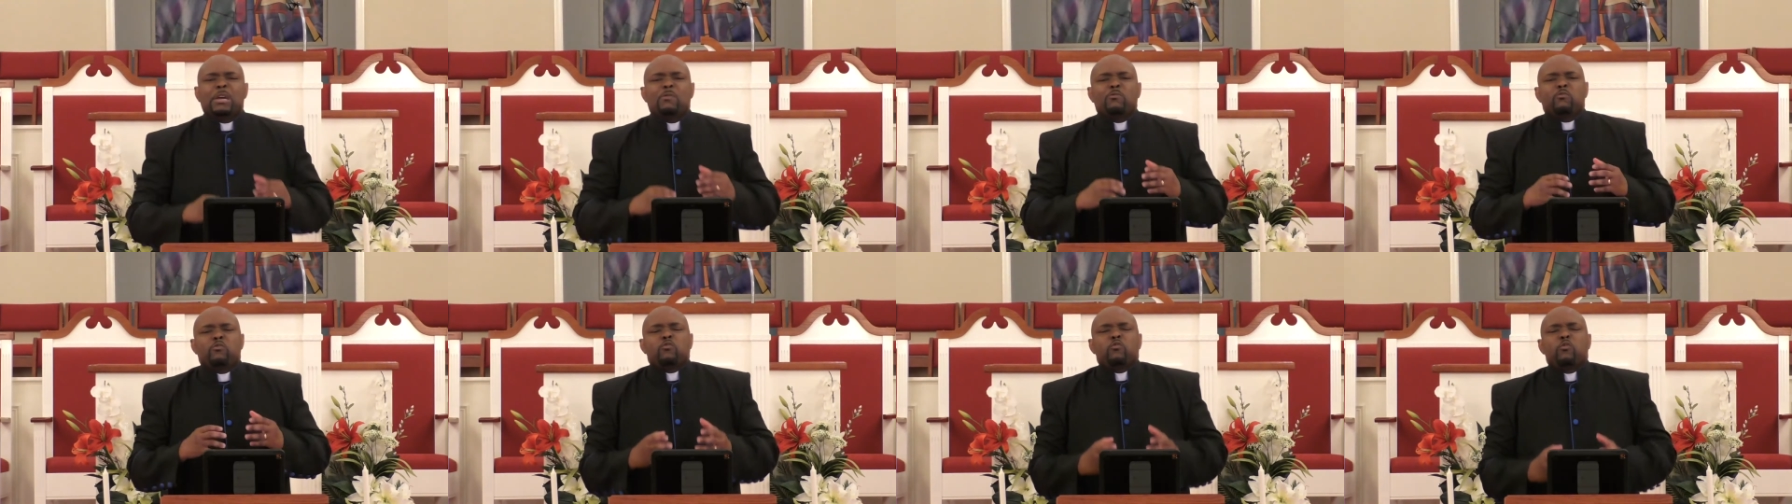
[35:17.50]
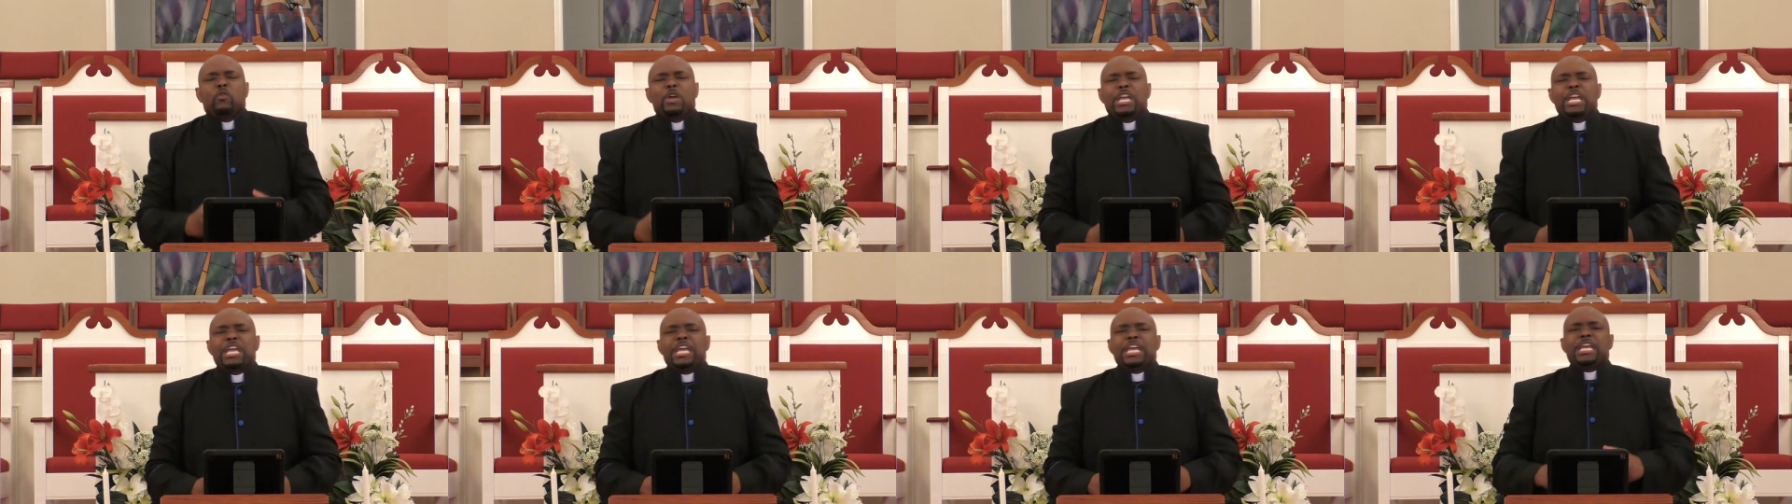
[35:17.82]
if
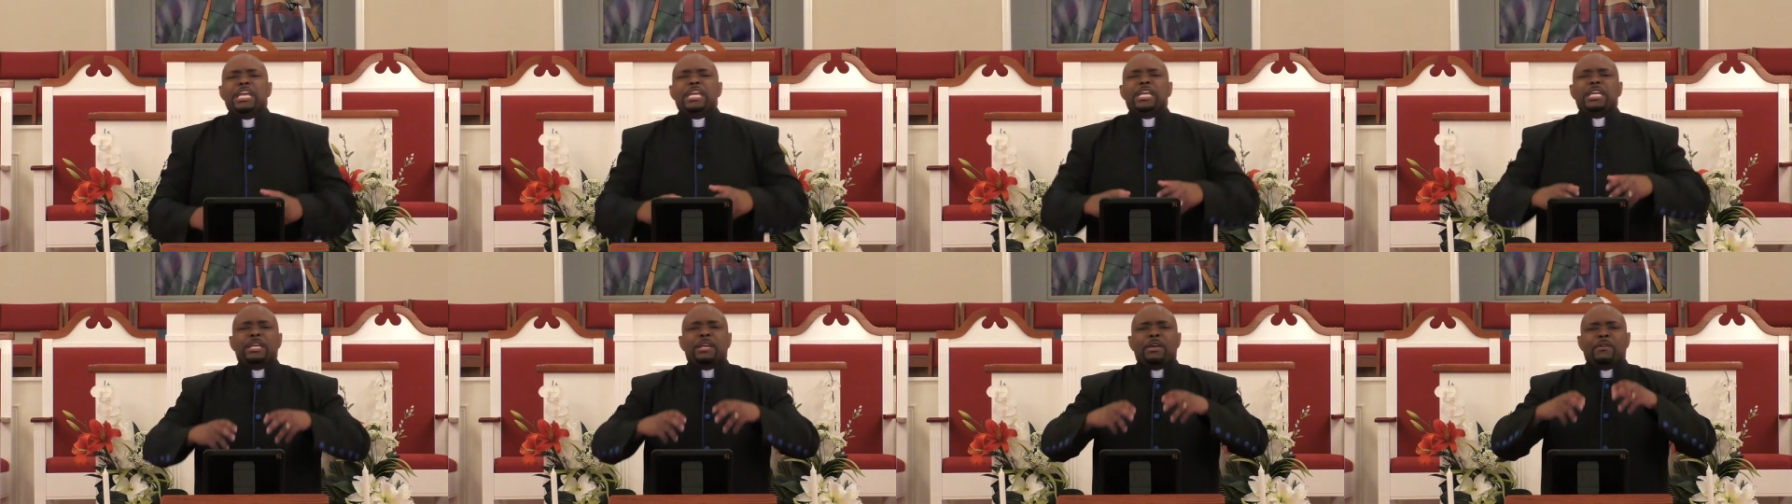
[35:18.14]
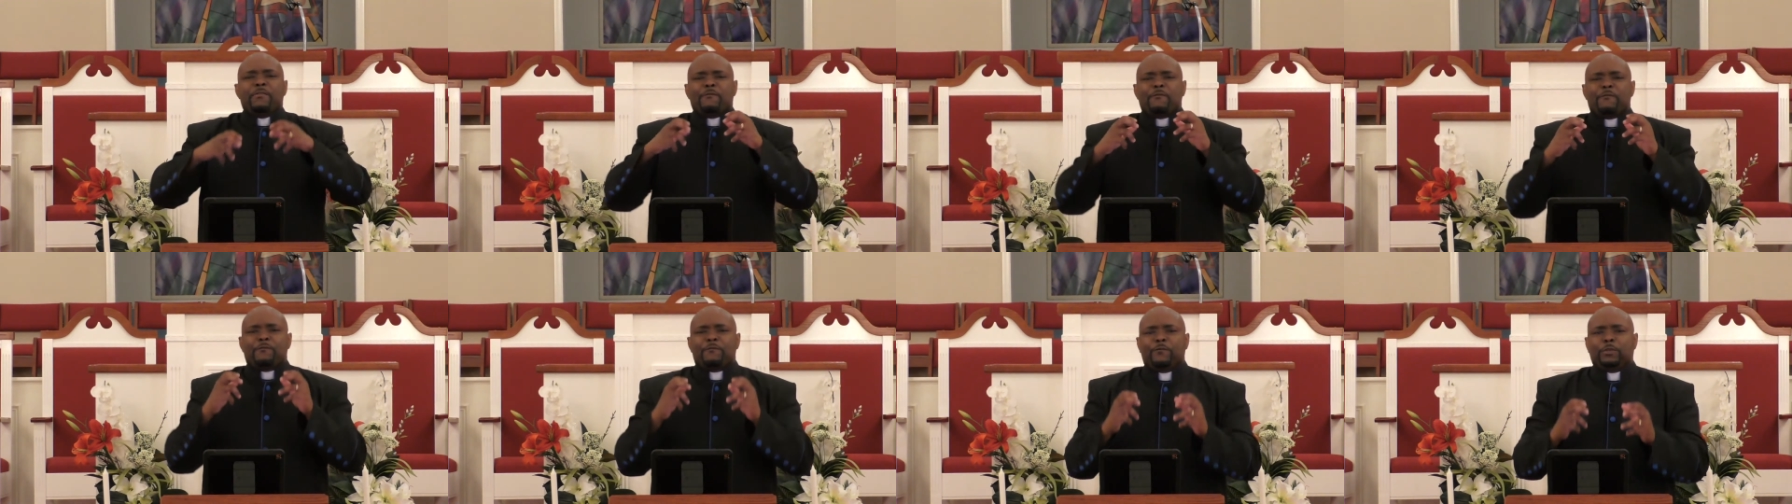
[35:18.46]
we
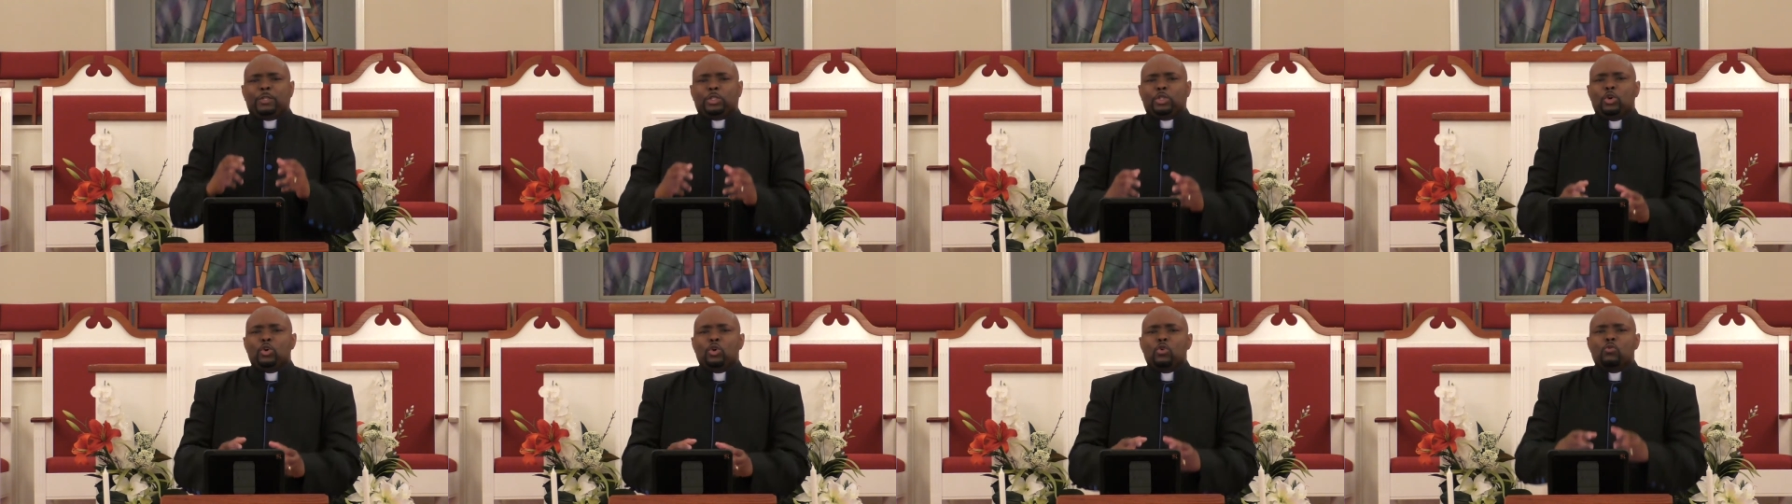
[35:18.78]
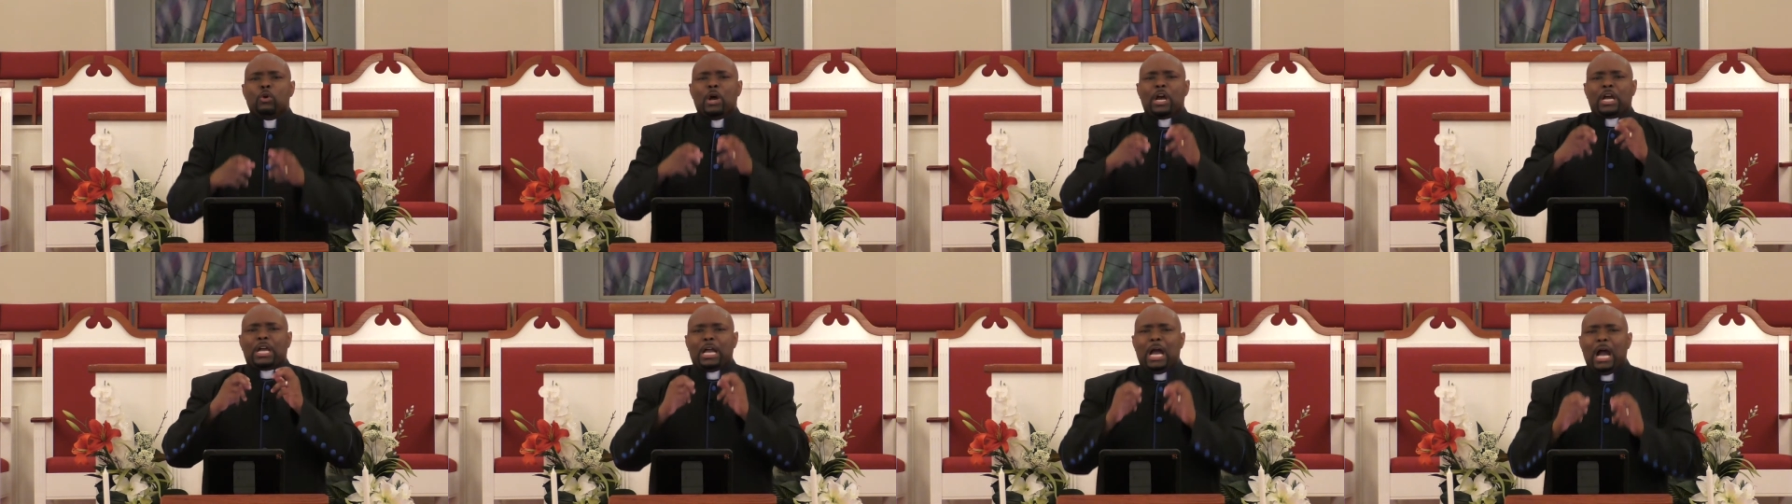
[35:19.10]
do what